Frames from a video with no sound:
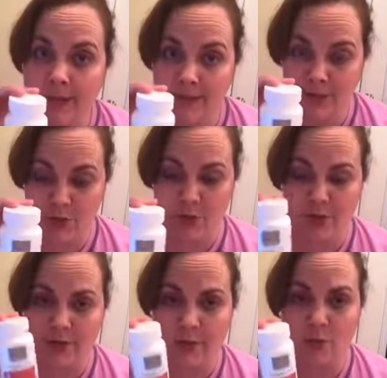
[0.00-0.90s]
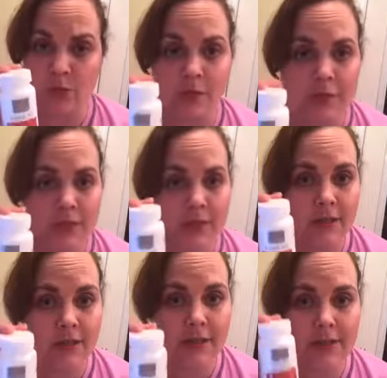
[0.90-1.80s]
that you are disrupting
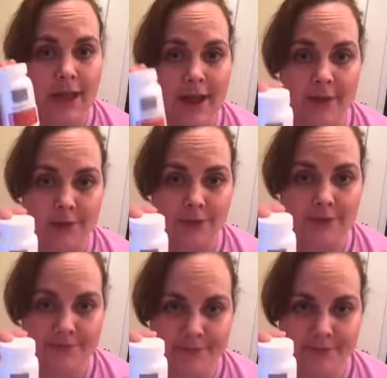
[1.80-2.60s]
its house.